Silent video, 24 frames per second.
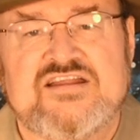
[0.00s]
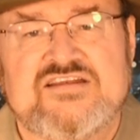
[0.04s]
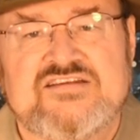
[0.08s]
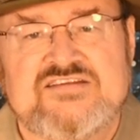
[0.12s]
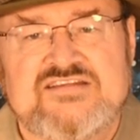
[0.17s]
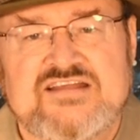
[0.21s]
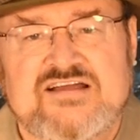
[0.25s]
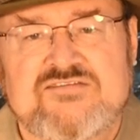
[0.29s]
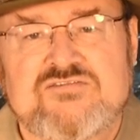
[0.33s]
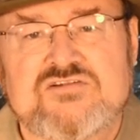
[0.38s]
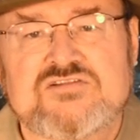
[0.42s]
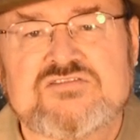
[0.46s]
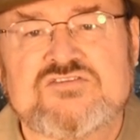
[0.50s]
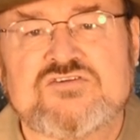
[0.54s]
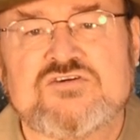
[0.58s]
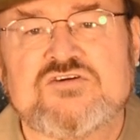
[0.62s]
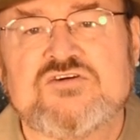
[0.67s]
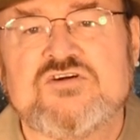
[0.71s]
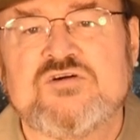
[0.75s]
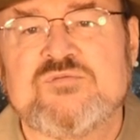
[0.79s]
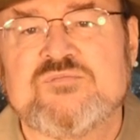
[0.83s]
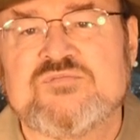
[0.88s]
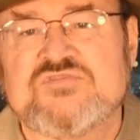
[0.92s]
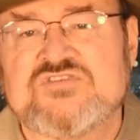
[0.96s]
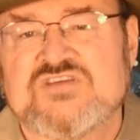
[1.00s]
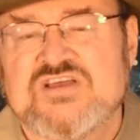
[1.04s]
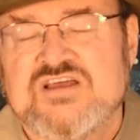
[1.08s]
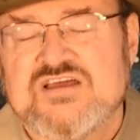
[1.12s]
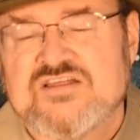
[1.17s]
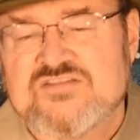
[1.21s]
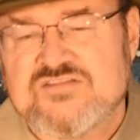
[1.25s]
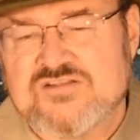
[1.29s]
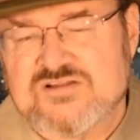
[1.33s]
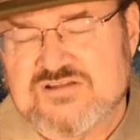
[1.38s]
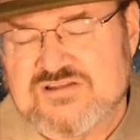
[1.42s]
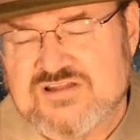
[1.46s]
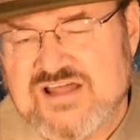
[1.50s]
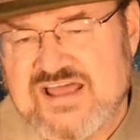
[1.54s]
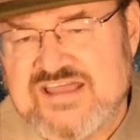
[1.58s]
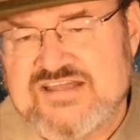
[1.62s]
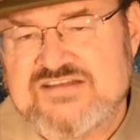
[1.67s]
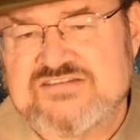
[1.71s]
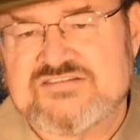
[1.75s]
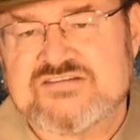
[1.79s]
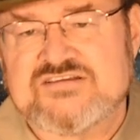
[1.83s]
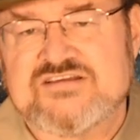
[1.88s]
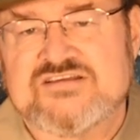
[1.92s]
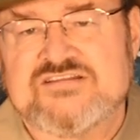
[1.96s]
and devil terms, the
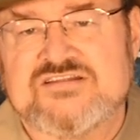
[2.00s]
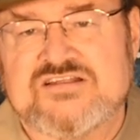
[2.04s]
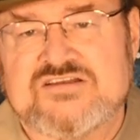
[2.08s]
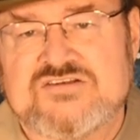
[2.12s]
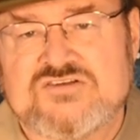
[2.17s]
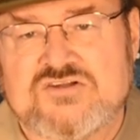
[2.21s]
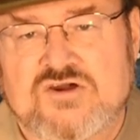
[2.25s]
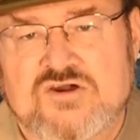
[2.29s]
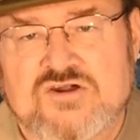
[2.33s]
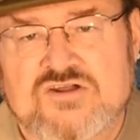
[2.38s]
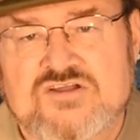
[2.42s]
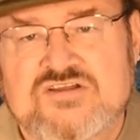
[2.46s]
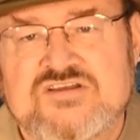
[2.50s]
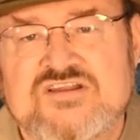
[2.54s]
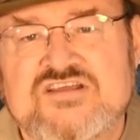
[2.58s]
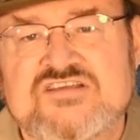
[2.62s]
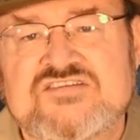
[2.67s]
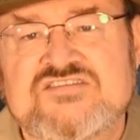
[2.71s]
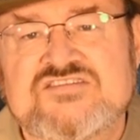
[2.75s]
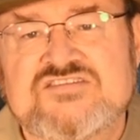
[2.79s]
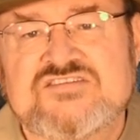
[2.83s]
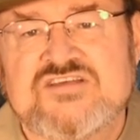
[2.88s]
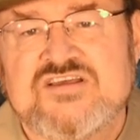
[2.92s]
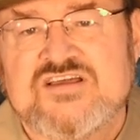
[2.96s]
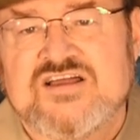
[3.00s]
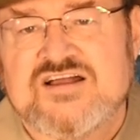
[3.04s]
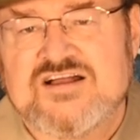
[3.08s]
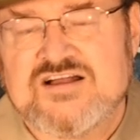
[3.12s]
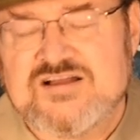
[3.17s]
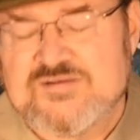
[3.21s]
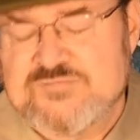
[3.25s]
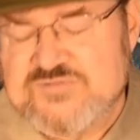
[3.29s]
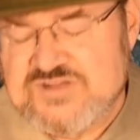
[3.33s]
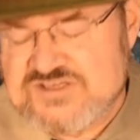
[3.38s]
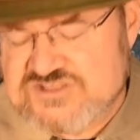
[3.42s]
light and the darkness um,